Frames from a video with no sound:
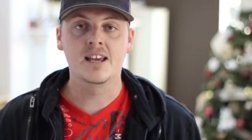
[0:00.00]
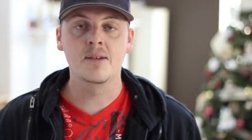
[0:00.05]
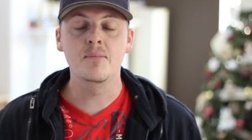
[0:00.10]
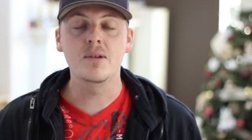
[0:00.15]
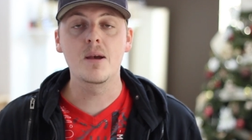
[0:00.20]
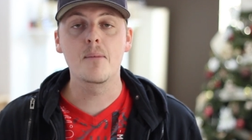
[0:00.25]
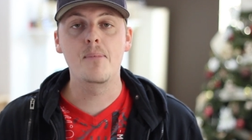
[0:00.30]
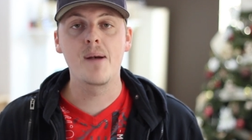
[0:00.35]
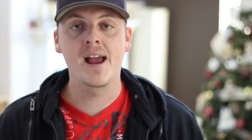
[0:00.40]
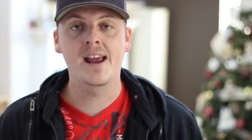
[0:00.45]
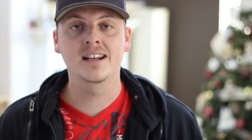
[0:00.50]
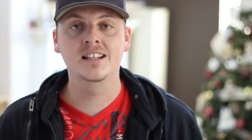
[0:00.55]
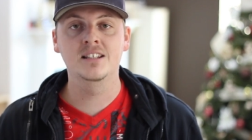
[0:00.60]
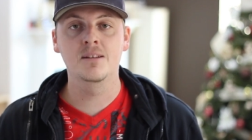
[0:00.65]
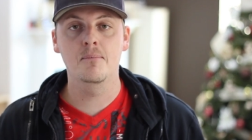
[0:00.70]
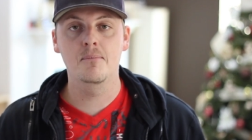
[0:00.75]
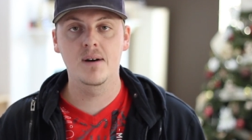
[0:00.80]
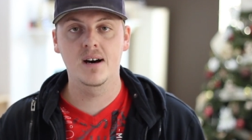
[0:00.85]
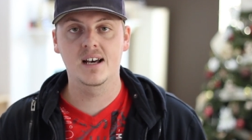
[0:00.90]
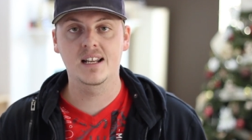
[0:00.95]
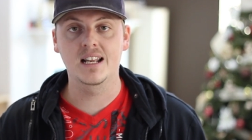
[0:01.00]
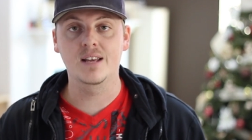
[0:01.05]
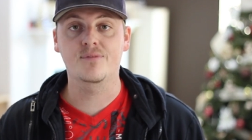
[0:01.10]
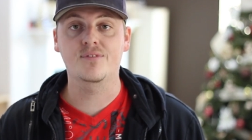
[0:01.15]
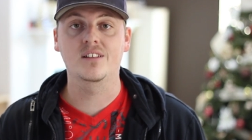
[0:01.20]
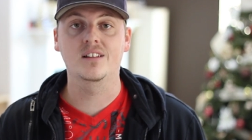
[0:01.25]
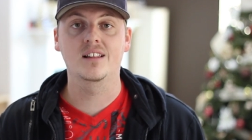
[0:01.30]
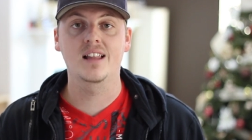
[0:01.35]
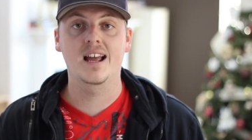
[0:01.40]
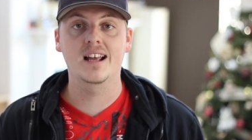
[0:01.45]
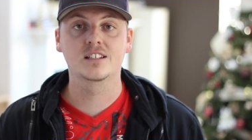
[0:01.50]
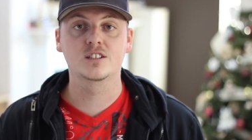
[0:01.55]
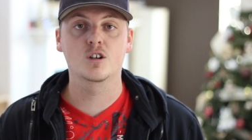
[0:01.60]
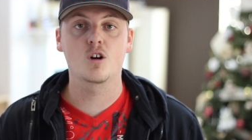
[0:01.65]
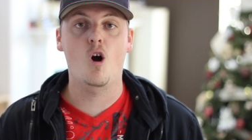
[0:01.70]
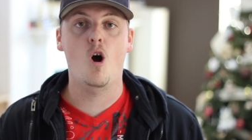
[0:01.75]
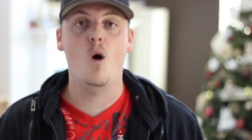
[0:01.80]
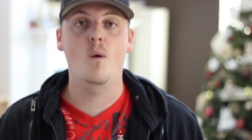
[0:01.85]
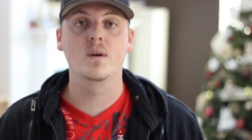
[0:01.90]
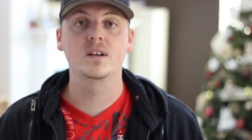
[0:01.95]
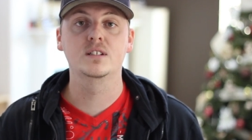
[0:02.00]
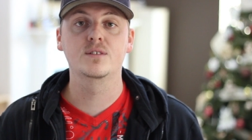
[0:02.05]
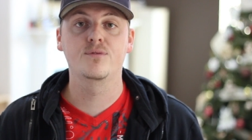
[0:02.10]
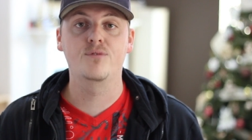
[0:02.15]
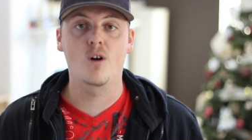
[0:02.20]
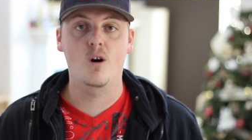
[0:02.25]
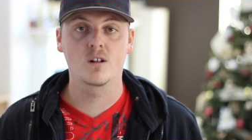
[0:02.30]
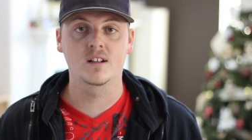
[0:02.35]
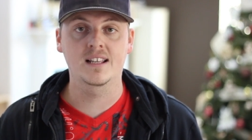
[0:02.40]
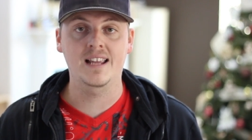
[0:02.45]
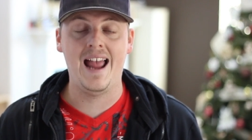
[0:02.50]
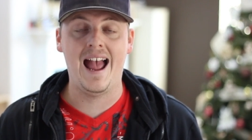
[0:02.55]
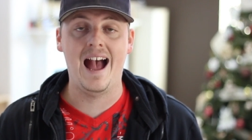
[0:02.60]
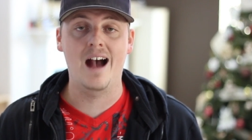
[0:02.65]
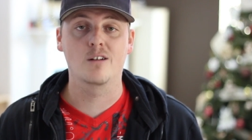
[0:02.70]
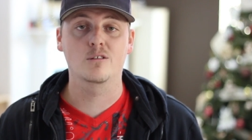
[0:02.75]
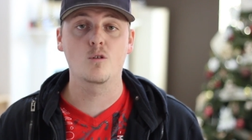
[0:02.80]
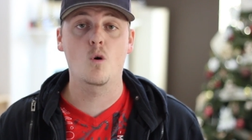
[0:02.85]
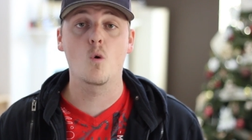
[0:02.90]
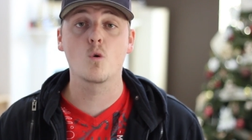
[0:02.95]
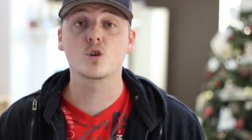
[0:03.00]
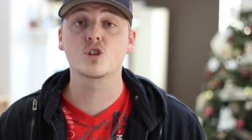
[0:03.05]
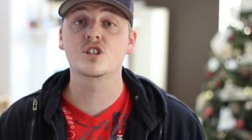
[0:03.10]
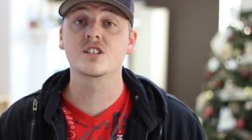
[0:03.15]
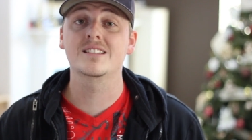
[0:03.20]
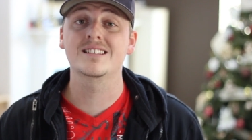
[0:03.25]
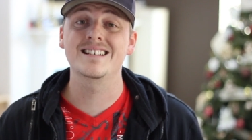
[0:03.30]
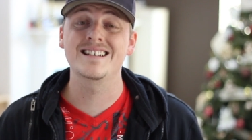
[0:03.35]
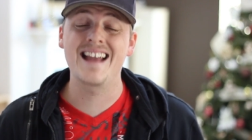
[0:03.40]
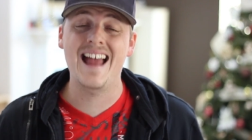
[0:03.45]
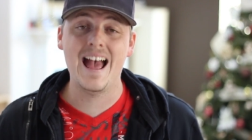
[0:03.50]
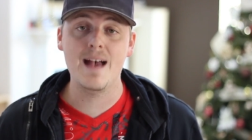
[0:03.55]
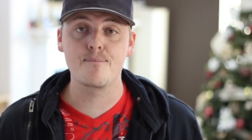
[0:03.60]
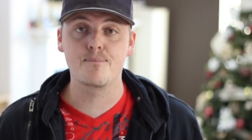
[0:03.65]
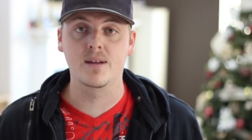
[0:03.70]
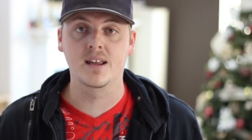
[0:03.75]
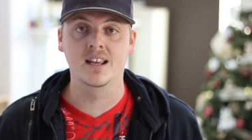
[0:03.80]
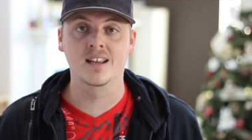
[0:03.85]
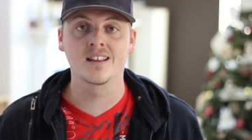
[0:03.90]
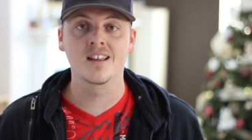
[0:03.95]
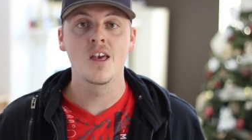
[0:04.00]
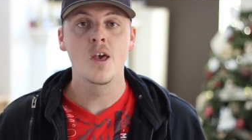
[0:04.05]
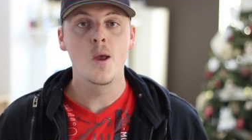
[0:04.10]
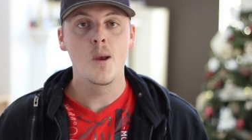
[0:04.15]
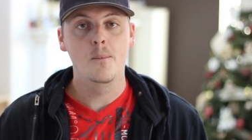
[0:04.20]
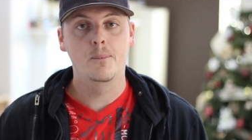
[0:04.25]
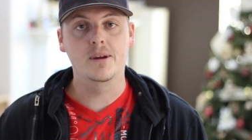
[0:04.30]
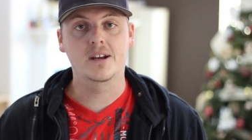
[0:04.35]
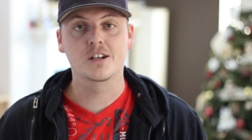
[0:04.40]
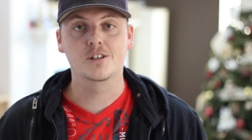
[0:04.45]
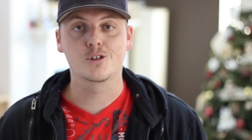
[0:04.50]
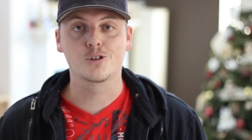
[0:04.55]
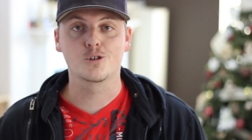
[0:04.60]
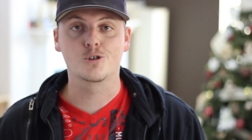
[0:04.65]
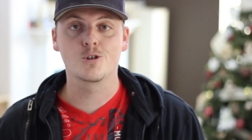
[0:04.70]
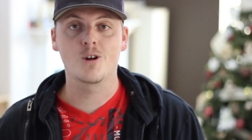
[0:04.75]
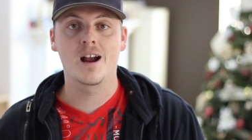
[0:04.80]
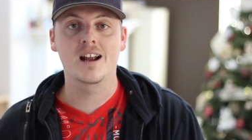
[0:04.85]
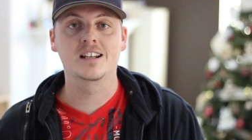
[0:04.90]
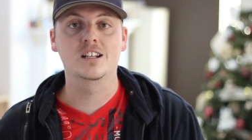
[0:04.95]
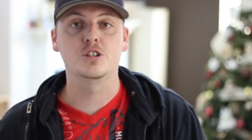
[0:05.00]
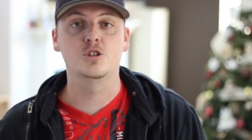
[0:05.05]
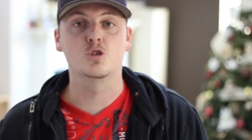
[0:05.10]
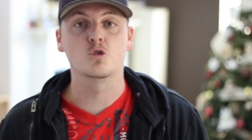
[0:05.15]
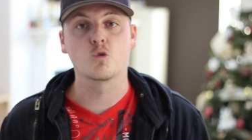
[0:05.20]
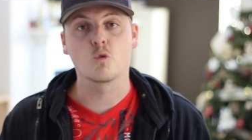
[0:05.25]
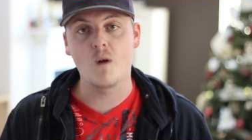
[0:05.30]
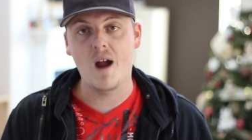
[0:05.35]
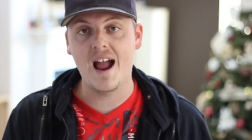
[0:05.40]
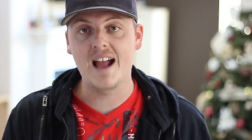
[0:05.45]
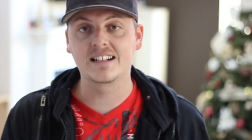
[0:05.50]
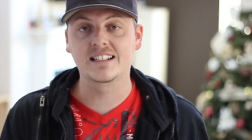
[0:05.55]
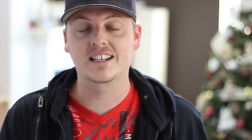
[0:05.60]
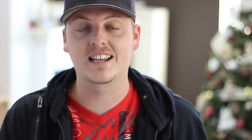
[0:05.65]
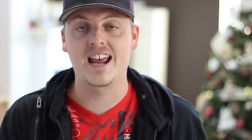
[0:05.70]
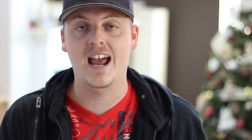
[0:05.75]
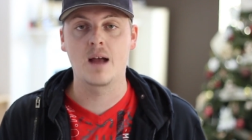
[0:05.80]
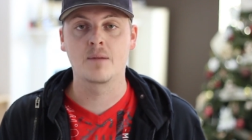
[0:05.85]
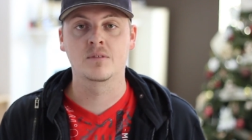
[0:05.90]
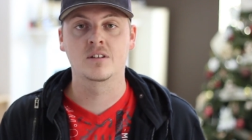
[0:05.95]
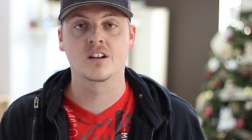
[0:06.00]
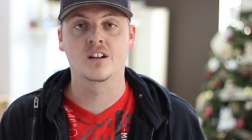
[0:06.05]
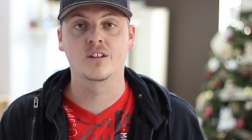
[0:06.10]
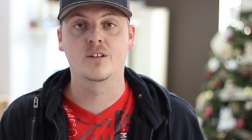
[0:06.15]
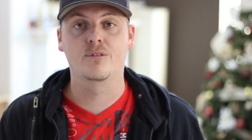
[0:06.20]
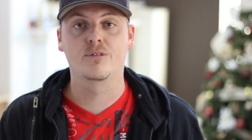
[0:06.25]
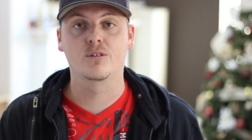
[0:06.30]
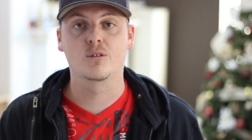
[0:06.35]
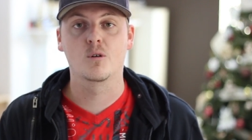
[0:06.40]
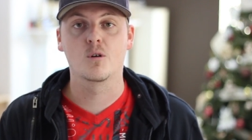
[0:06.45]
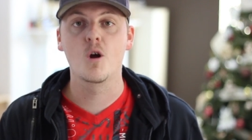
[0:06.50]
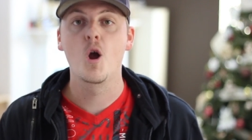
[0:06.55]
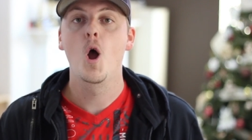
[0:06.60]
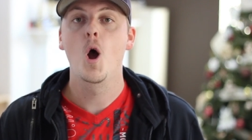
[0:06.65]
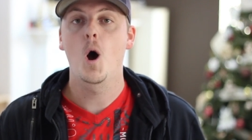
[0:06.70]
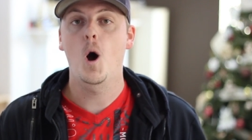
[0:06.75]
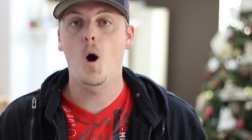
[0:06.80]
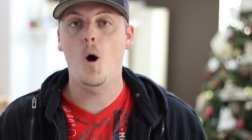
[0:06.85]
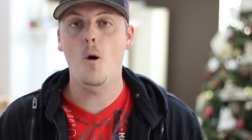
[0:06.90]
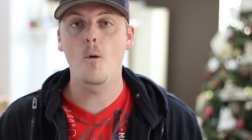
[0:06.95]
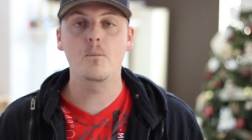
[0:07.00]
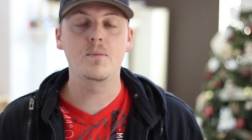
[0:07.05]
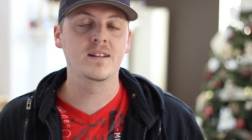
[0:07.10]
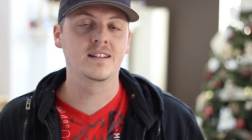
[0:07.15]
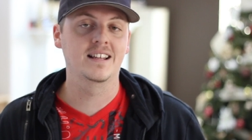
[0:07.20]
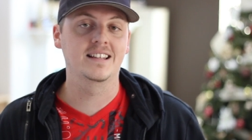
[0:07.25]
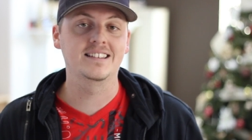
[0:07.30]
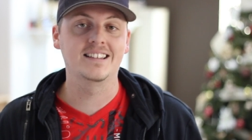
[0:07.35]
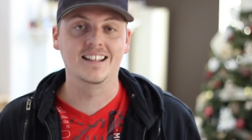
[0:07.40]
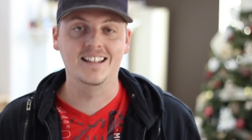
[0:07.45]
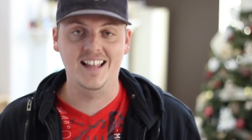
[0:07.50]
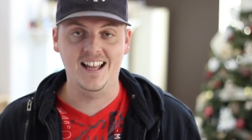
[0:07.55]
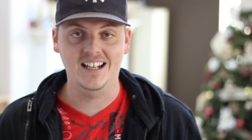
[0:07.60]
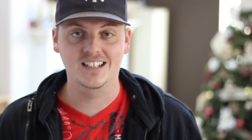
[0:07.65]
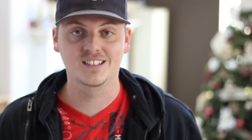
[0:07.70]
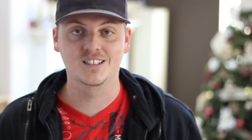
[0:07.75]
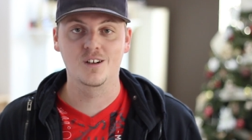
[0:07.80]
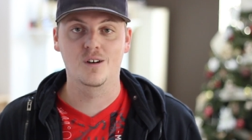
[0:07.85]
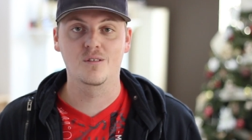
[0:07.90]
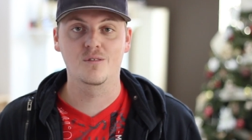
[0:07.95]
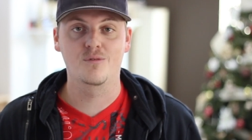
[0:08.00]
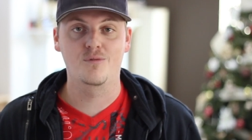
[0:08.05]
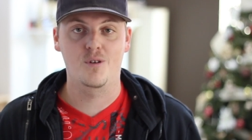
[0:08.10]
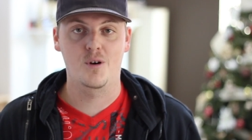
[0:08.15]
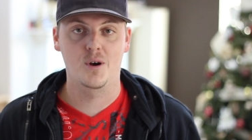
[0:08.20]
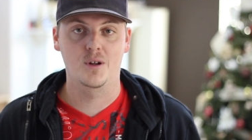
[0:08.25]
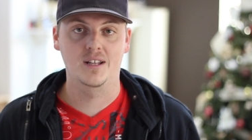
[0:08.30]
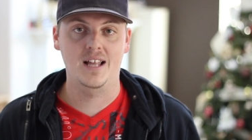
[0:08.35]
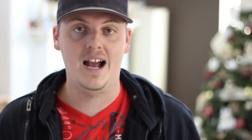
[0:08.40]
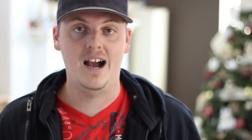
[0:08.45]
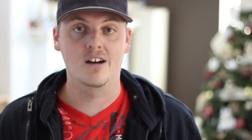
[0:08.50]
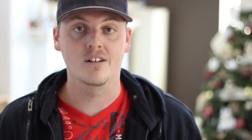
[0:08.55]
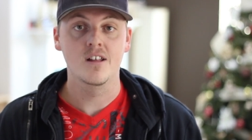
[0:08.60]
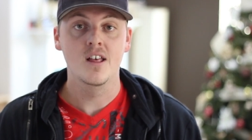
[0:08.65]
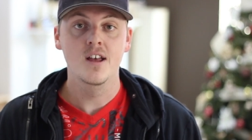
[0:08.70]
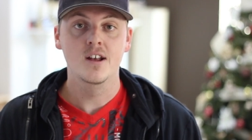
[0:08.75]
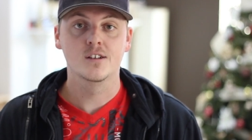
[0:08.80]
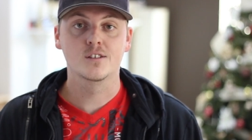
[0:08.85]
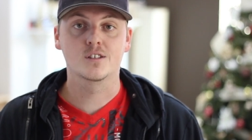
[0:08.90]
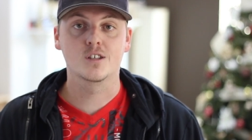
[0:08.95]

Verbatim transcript: can be a pain in the butt if the legs are always falling out or snapping because you're trying to drag the cabinet on the floor hoping that the legs don't fall out.